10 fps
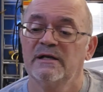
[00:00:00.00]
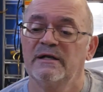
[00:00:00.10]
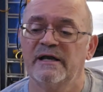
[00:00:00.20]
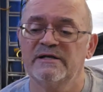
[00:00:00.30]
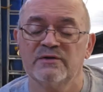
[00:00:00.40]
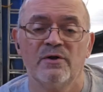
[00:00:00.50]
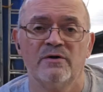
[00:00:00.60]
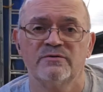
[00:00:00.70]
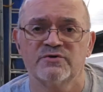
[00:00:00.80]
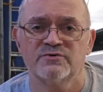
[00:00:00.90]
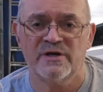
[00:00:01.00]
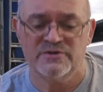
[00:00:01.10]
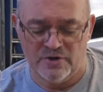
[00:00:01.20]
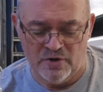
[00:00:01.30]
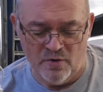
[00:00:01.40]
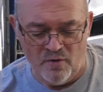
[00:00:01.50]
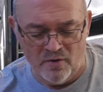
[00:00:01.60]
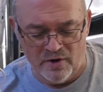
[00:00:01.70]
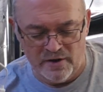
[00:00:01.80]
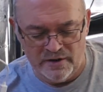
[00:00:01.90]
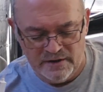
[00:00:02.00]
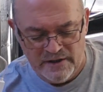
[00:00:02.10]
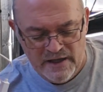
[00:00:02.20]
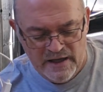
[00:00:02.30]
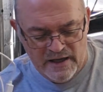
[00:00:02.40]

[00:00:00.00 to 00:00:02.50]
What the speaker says: nice long stretch of cord.